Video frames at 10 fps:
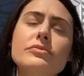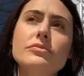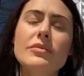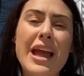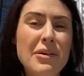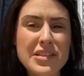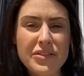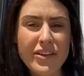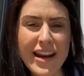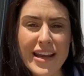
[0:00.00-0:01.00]
I
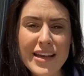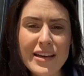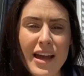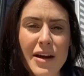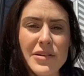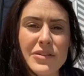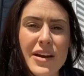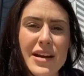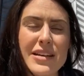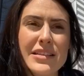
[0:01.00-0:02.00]
wasn't ready. I wasn't
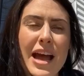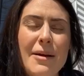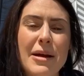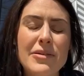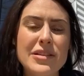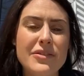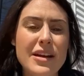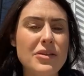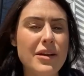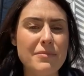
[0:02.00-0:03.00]
ready to stop. I wasn't
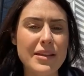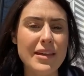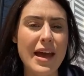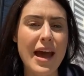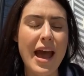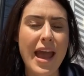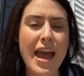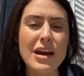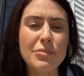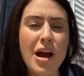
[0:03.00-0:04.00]
ready to admit that I
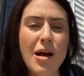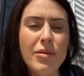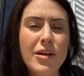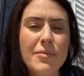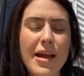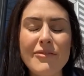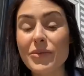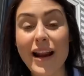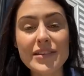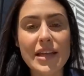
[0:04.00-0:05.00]
had a problem.
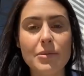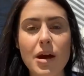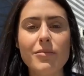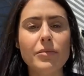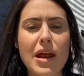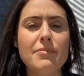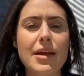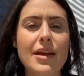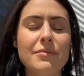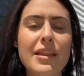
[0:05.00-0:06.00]
Everyone else had the problem, not me.